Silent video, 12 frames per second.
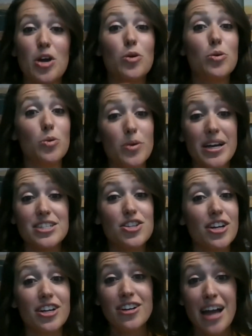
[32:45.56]
who is your
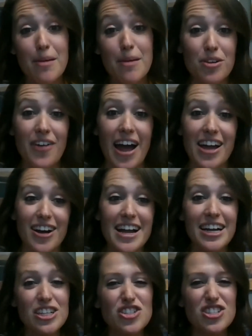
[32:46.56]
internet provider, and
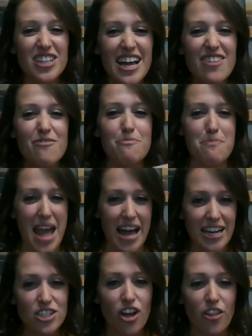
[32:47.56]
can just kind of
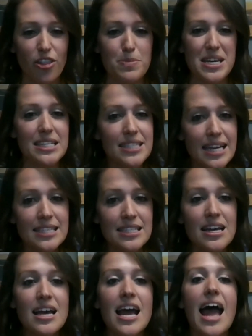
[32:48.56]
manage all the pieces.
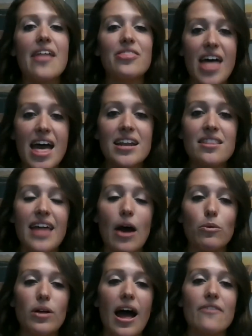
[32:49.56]
And then that
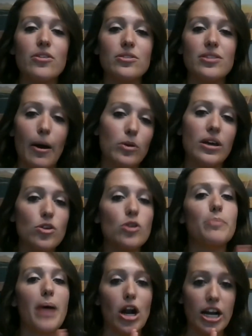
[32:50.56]
will give you a
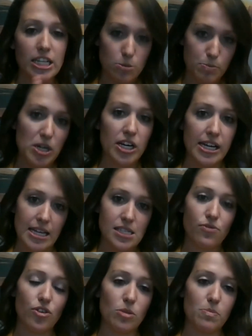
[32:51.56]
better experience
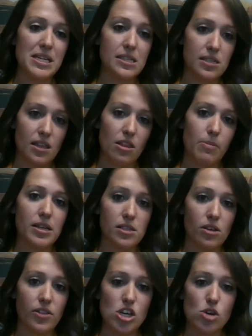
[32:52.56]
for the pieces of the
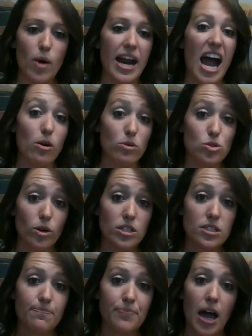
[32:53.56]
puzzle that you want to
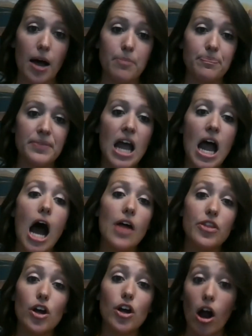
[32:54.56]
outsource.
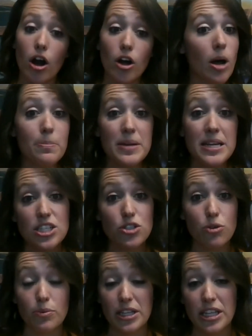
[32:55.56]
There are companies that
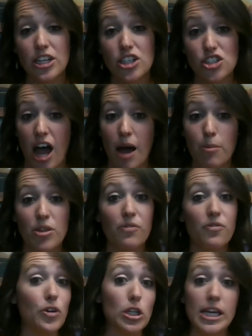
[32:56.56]
do a really good job with
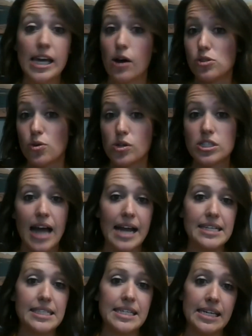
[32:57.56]
fully outsourced
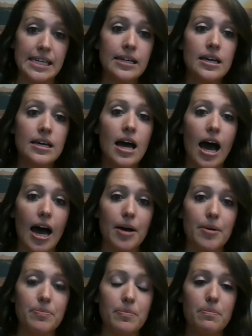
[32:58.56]
IT,
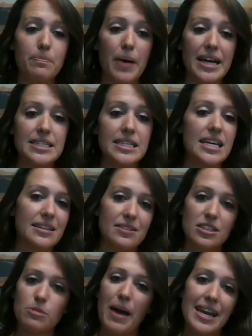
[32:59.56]
but
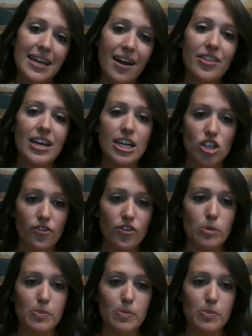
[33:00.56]
depending on the nature of your